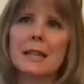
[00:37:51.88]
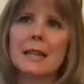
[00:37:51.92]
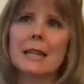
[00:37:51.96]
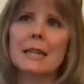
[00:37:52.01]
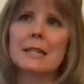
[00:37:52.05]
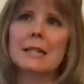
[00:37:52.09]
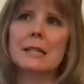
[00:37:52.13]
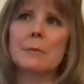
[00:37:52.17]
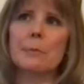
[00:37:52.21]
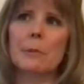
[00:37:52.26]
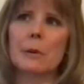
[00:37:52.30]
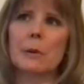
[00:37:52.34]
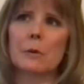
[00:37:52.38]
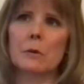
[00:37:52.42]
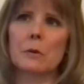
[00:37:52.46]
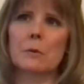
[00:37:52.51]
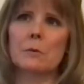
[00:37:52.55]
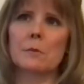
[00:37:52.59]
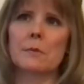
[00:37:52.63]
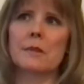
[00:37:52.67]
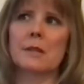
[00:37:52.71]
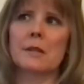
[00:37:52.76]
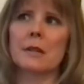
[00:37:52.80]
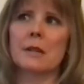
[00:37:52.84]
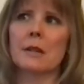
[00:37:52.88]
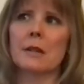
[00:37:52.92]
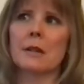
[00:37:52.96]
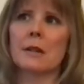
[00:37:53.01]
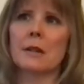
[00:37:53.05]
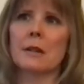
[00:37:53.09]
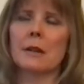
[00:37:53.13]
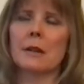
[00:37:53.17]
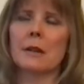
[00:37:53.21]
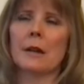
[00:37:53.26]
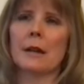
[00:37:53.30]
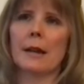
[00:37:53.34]
these poems,
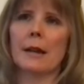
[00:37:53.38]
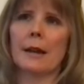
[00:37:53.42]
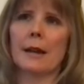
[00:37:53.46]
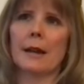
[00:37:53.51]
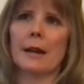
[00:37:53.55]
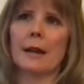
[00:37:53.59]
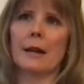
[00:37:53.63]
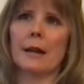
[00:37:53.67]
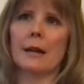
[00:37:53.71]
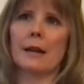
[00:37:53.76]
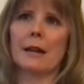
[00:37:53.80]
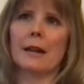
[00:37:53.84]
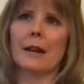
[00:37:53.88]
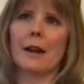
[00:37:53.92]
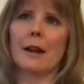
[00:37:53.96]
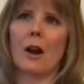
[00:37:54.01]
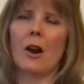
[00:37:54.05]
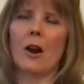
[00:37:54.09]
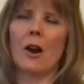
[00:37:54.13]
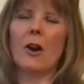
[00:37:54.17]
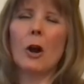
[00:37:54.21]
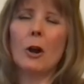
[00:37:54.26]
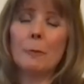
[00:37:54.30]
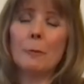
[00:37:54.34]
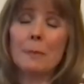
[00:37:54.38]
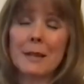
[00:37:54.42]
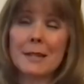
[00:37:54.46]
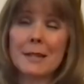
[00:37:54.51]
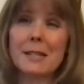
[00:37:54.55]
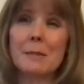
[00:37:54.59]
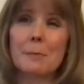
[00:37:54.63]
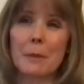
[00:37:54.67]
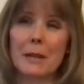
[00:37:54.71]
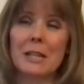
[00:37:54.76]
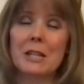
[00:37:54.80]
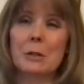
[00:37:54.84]
I hope they
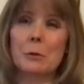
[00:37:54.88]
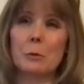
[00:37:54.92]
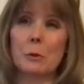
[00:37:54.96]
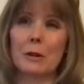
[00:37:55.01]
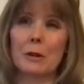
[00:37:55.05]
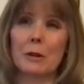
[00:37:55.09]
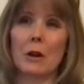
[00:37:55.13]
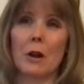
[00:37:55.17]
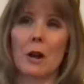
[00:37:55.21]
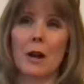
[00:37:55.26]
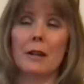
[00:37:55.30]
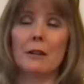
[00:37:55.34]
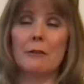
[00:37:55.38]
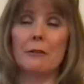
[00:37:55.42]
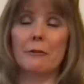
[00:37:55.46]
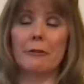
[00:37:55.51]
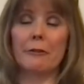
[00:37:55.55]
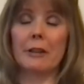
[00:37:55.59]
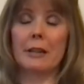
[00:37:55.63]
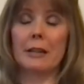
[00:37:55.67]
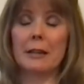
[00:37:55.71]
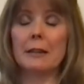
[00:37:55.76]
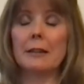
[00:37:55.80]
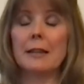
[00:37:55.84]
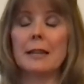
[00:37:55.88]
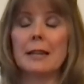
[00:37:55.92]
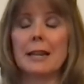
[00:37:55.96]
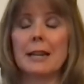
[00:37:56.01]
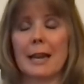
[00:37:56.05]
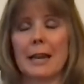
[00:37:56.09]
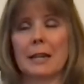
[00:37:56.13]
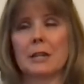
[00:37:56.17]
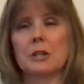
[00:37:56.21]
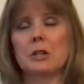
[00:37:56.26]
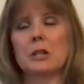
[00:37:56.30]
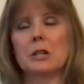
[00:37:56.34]
speak to a kind of healing,
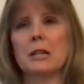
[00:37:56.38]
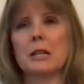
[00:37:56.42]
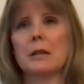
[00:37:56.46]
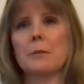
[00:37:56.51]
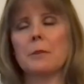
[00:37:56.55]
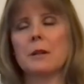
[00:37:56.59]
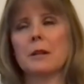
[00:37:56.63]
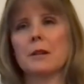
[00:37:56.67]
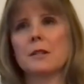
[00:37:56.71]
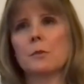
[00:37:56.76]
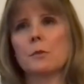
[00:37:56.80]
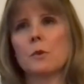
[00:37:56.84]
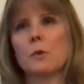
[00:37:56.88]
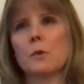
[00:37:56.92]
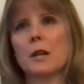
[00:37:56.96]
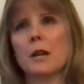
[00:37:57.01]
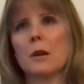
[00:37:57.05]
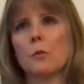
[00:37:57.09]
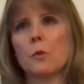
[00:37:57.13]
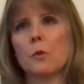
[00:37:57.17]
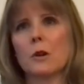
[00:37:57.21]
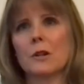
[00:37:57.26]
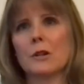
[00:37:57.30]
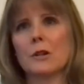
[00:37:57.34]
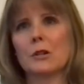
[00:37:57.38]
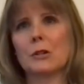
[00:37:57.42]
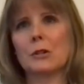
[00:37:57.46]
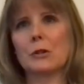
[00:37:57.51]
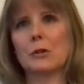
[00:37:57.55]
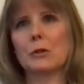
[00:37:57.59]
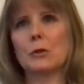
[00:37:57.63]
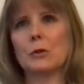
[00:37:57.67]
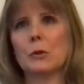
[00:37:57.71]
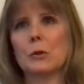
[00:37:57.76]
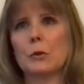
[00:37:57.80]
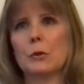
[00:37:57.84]
actually, because what I wanted to
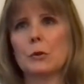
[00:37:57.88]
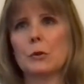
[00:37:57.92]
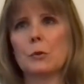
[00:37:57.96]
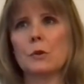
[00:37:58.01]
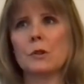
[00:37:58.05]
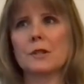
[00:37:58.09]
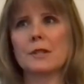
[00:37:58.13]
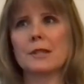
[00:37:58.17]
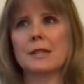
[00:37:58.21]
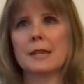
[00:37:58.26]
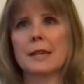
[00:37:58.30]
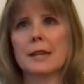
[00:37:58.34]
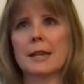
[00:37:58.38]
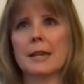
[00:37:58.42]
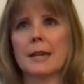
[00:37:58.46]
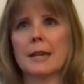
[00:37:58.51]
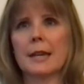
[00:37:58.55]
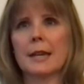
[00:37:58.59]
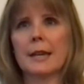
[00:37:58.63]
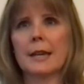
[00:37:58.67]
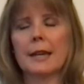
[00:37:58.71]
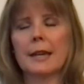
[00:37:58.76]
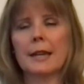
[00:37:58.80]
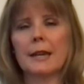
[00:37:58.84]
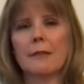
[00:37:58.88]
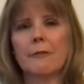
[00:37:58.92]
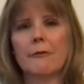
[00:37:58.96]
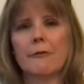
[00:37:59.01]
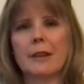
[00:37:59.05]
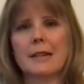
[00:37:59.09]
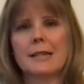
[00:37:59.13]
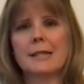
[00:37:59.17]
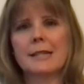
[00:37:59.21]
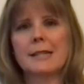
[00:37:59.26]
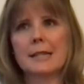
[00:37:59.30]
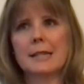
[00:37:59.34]
do was
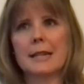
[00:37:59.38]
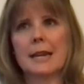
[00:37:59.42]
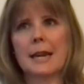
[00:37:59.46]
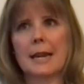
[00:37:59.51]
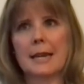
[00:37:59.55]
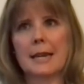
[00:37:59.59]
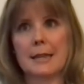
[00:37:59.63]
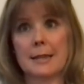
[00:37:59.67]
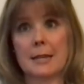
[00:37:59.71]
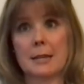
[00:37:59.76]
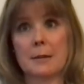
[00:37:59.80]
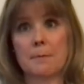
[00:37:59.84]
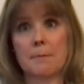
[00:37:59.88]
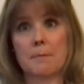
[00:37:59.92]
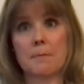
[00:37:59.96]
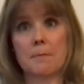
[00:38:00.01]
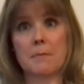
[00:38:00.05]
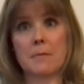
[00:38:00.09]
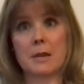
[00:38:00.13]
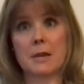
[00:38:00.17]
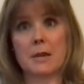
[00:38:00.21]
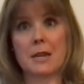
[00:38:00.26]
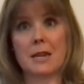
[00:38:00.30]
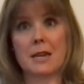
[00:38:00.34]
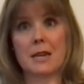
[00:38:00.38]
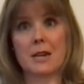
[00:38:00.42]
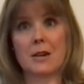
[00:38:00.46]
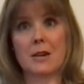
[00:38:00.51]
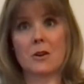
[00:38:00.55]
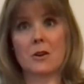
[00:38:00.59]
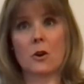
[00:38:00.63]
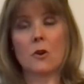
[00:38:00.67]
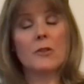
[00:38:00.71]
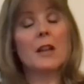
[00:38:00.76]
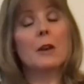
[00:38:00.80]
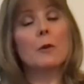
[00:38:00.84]
investigate them
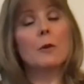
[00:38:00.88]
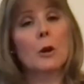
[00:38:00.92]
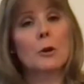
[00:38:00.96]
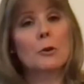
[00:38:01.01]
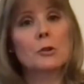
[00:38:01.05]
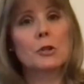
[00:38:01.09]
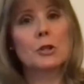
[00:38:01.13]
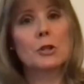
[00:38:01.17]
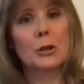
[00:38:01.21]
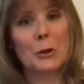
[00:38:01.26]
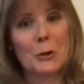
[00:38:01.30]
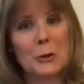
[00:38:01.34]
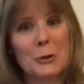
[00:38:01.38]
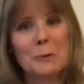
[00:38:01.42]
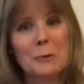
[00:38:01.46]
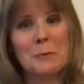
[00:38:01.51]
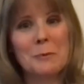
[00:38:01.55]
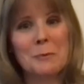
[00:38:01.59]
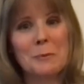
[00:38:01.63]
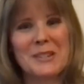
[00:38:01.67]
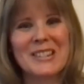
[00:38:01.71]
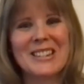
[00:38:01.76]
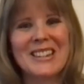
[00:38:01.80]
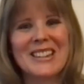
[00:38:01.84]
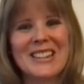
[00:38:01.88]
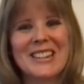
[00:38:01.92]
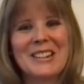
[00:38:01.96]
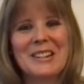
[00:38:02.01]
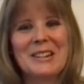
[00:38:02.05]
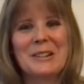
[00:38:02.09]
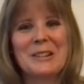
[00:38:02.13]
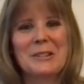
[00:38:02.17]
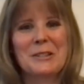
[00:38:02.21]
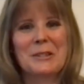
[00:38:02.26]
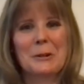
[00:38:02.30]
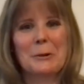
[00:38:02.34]
on their own terms.
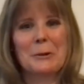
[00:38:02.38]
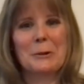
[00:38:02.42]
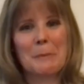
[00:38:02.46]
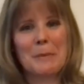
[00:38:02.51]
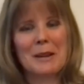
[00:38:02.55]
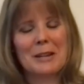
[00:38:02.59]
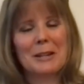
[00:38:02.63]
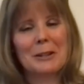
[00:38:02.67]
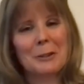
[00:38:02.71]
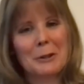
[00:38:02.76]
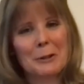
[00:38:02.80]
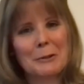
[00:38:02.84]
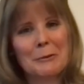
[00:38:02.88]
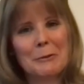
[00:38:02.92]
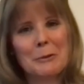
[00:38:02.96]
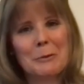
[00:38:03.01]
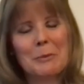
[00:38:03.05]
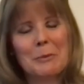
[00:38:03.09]
A lot of the